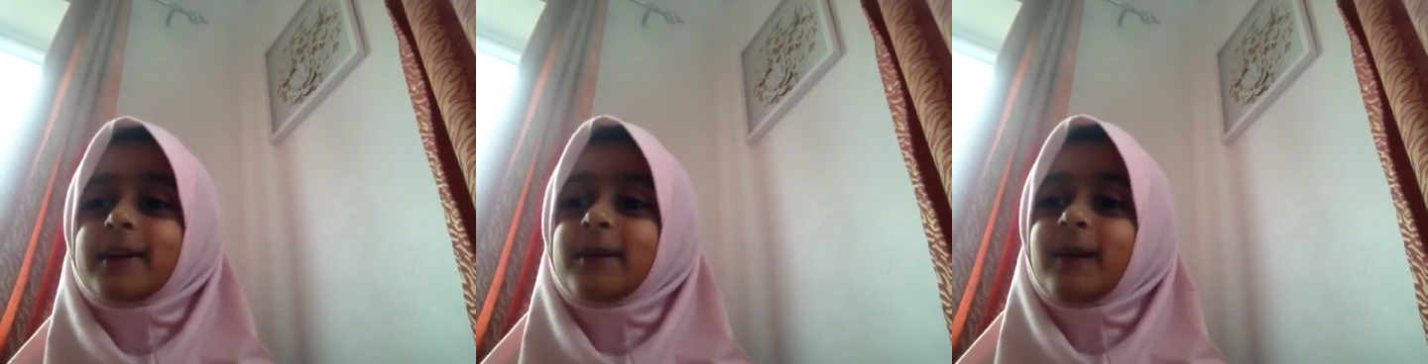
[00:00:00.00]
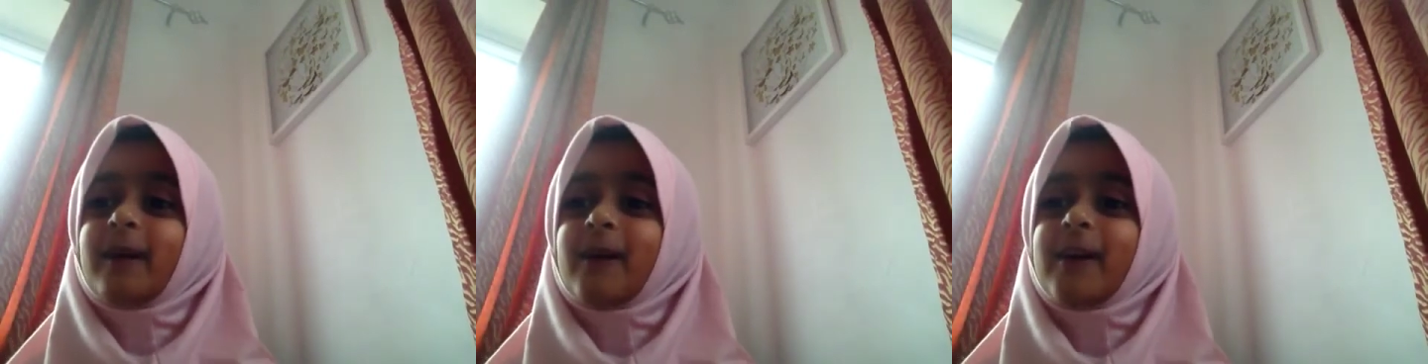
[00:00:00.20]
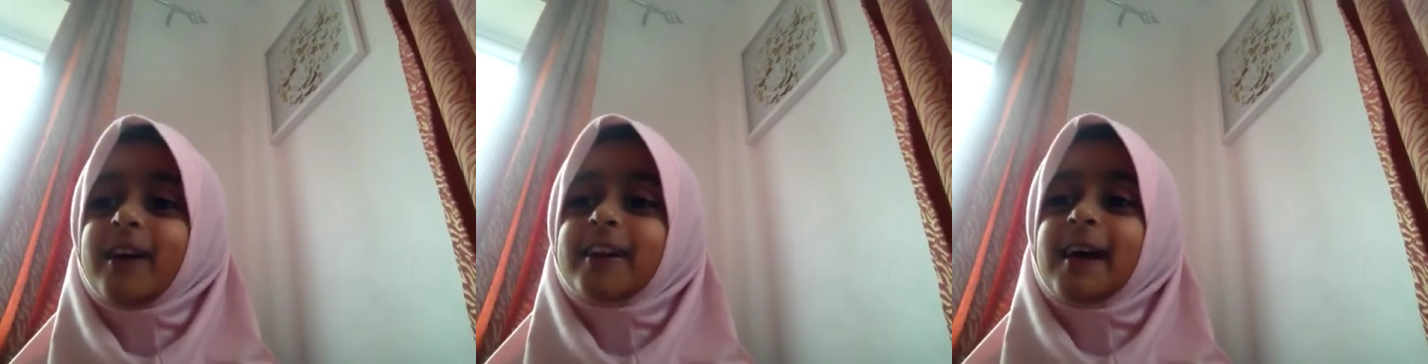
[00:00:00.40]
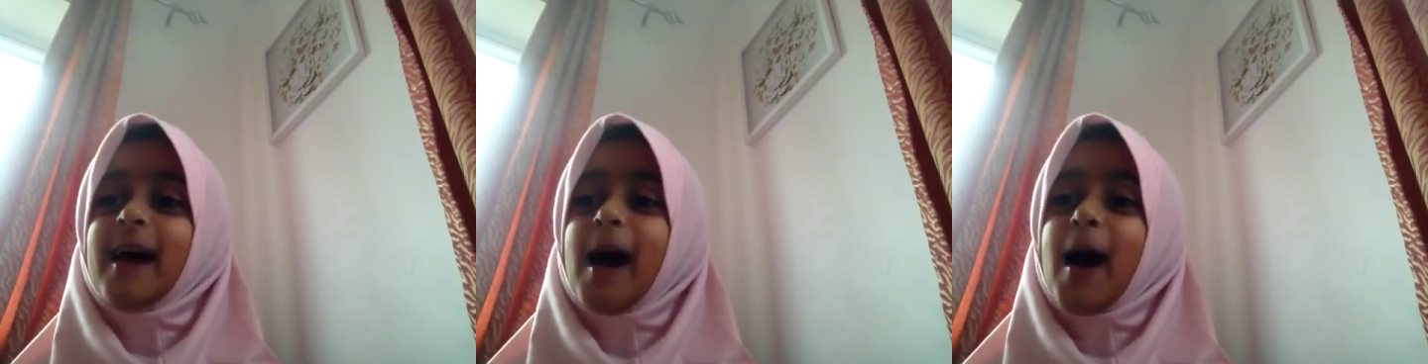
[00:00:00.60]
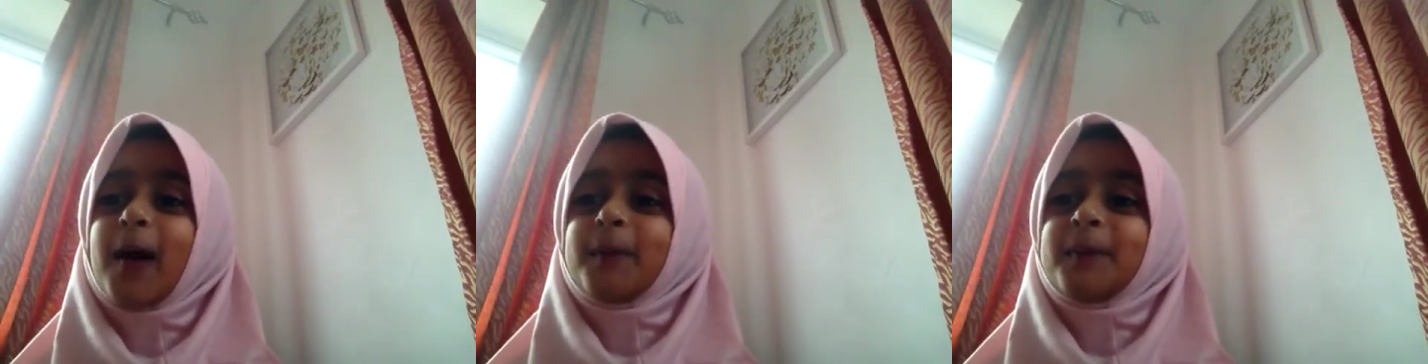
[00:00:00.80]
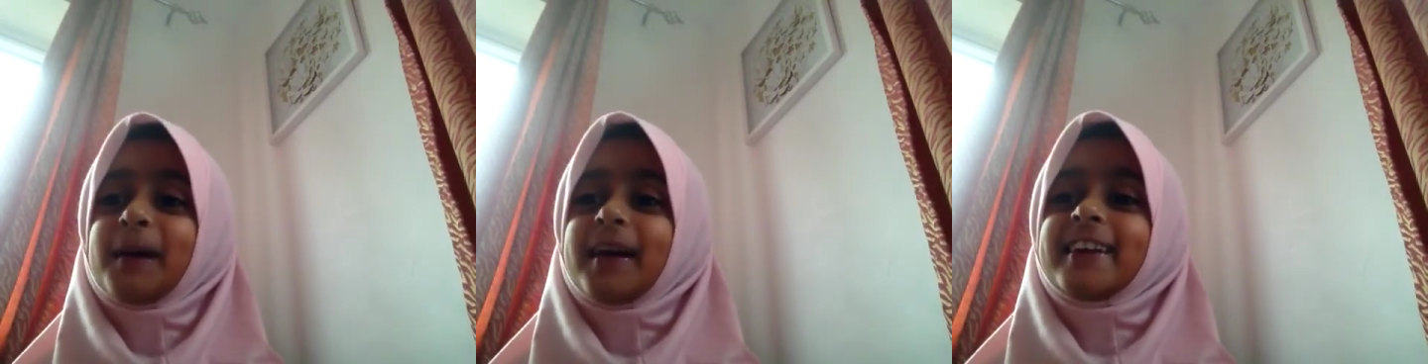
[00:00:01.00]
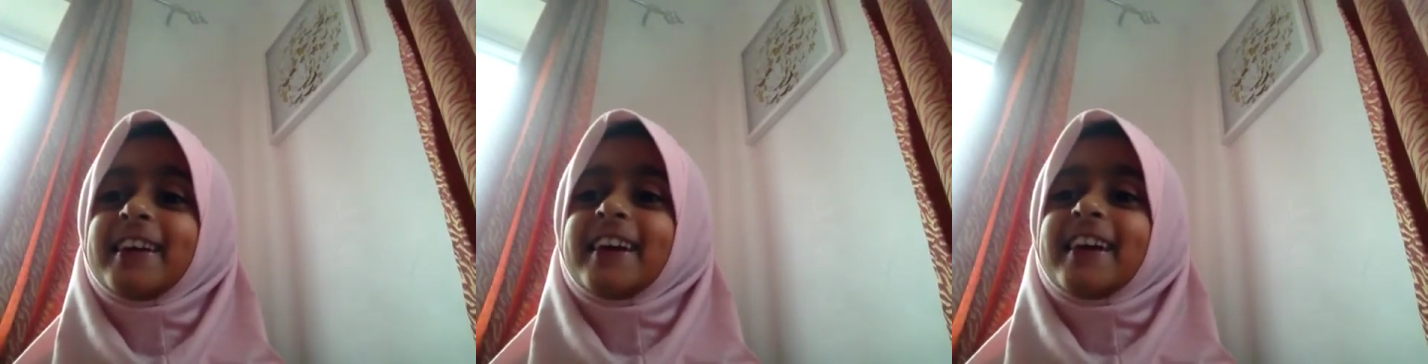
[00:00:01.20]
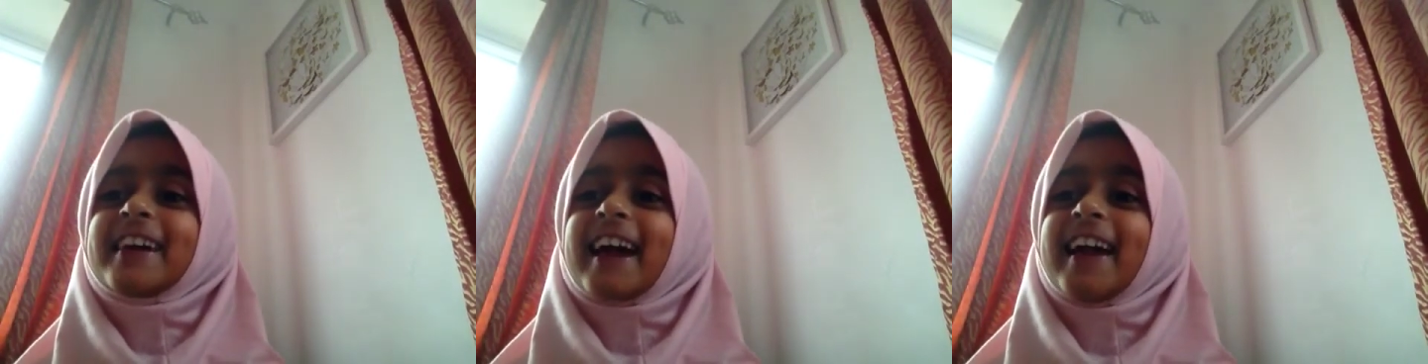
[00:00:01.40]
Stories. Hope I see
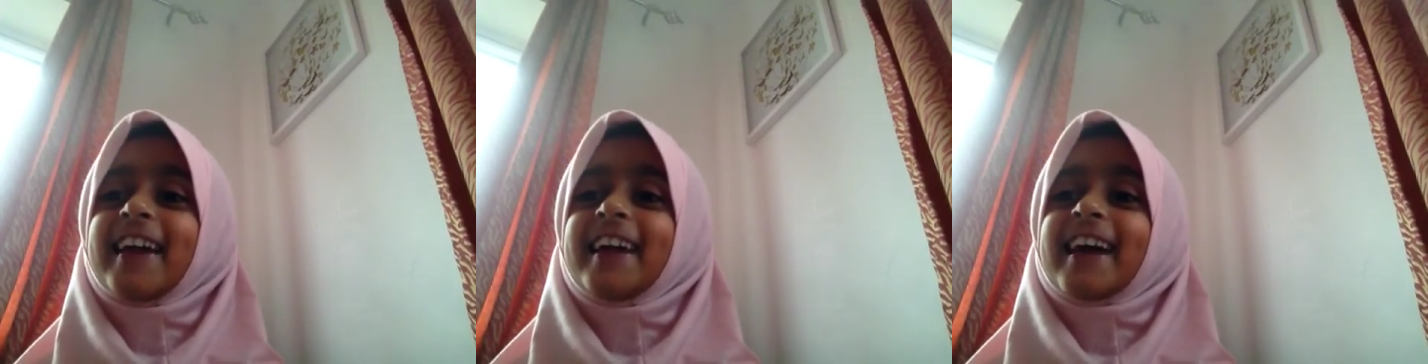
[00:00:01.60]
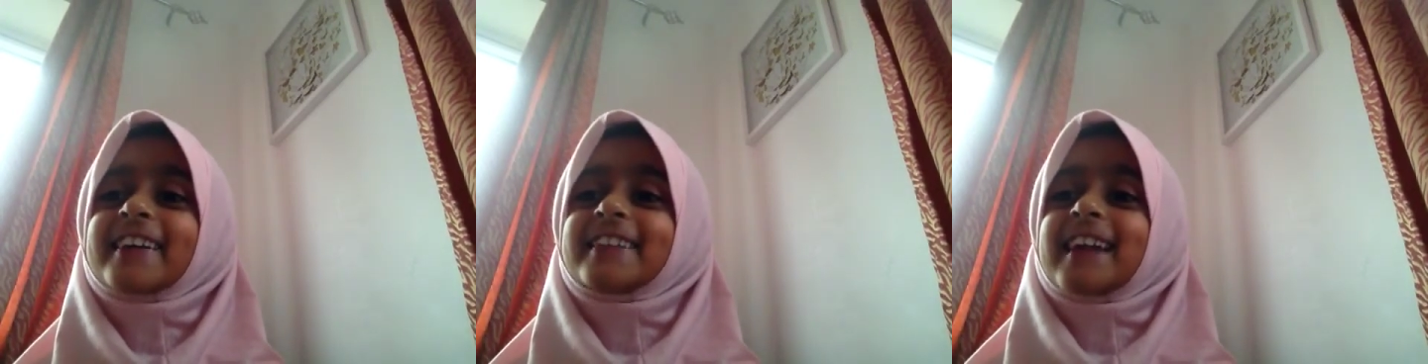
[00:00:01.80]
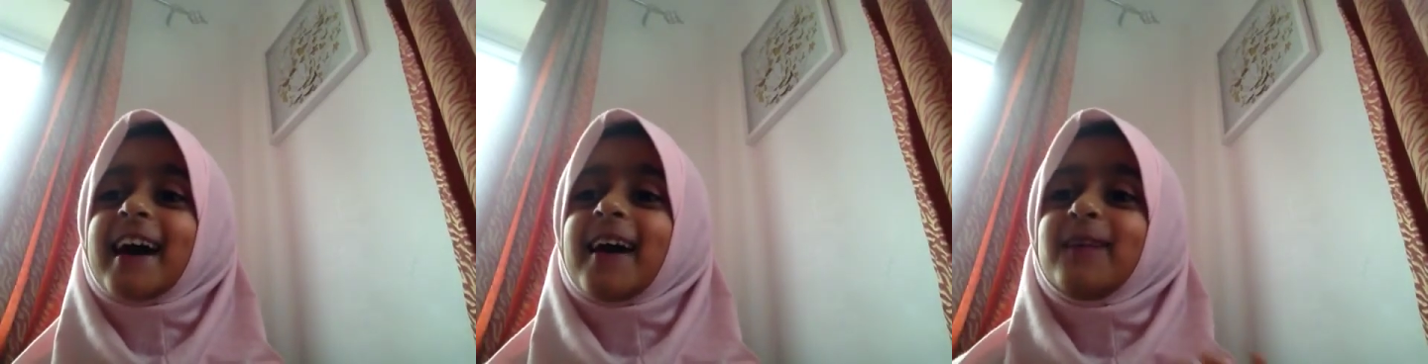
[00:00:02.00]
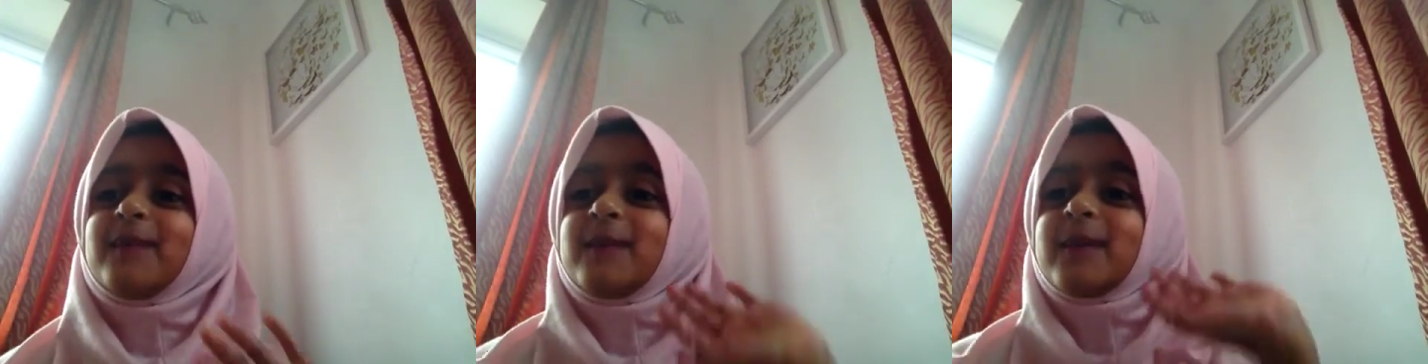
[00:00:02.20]
you again next time.